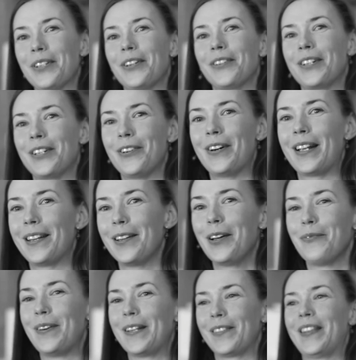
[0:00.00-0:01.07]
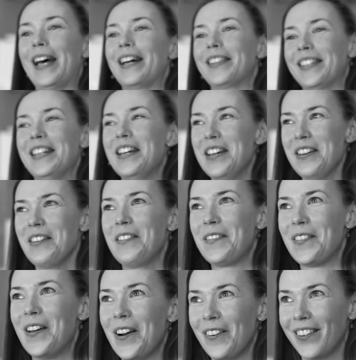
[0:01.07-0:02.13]
know, go a little bit that
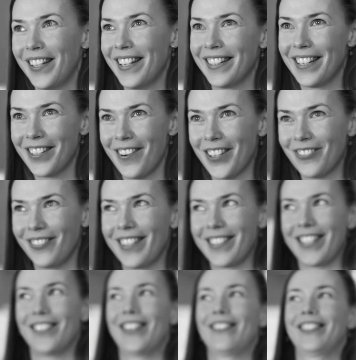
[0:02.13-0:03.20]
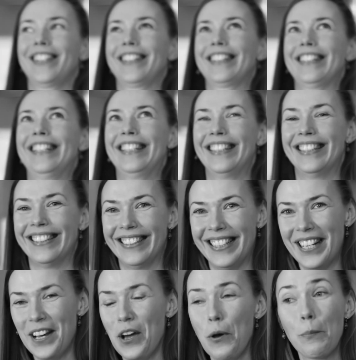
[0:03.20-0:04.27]
further, like I caught myself, I'm like,
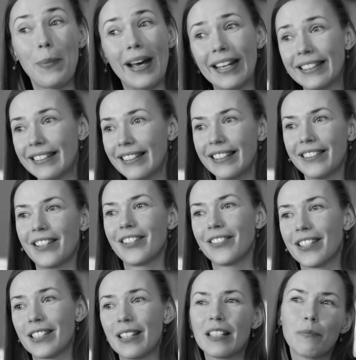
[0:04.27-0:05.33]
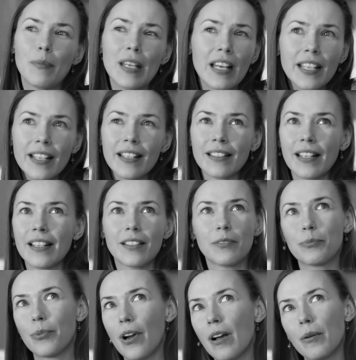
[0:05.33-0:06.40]
but you know, it's, and again,
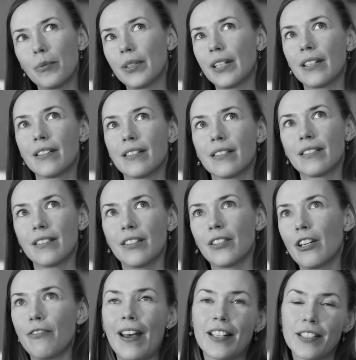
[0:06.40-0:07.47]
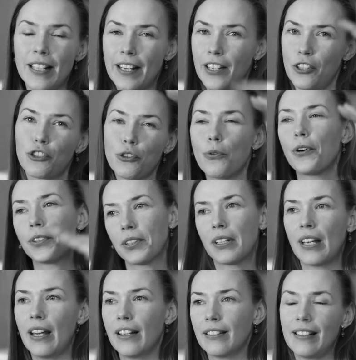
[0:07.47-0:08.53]
like probably it's, you know, if that's like a
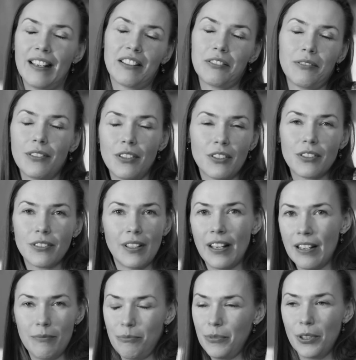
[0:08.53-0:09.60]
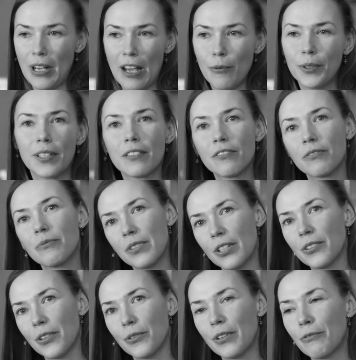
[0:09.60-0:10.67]
shortcut, like it's, I wouldn't,
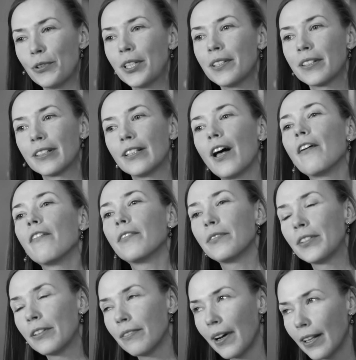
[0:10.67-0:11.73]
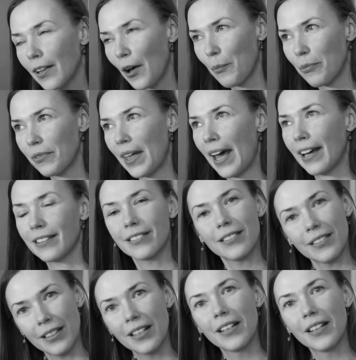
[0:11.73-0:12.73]
you know, it wouldn't develop that,